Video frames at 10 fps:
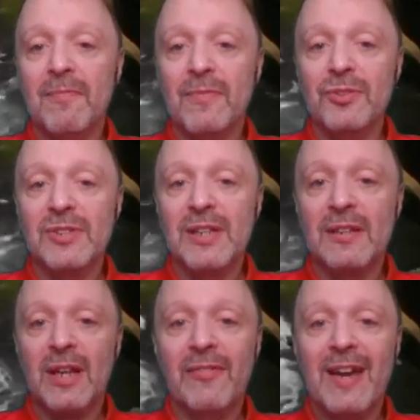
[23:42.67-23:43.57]
using a
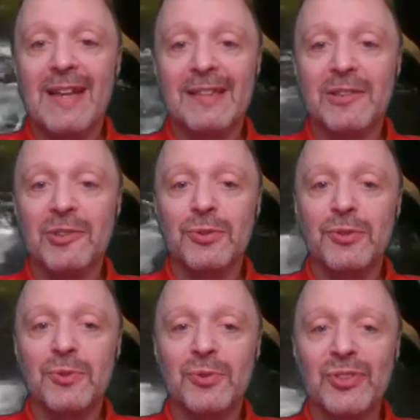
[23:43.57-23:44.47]
lot of analytical
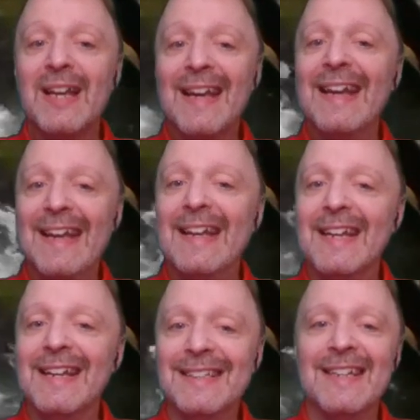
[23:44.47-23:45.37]
tools,
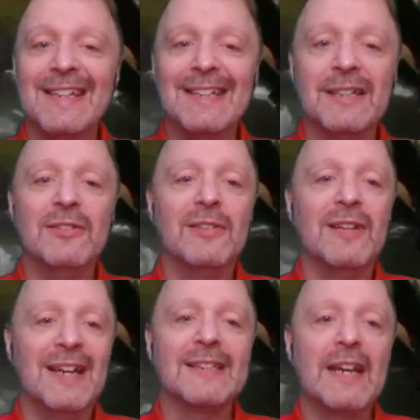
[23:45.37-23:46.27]
it's in
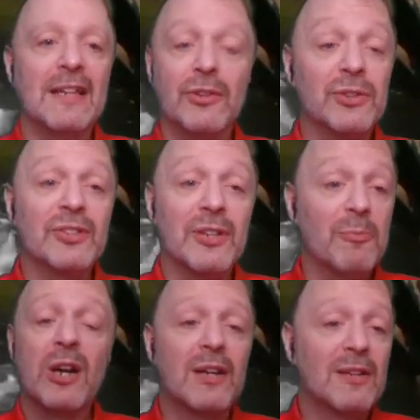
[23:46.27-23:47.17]
sklearn
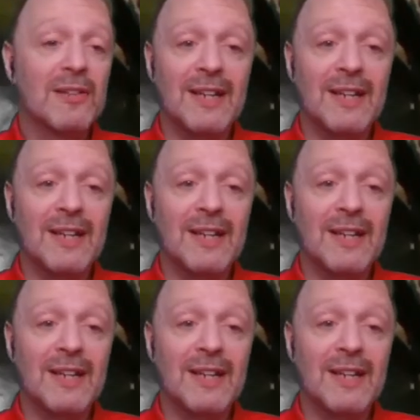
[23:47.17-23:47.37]
somewhere.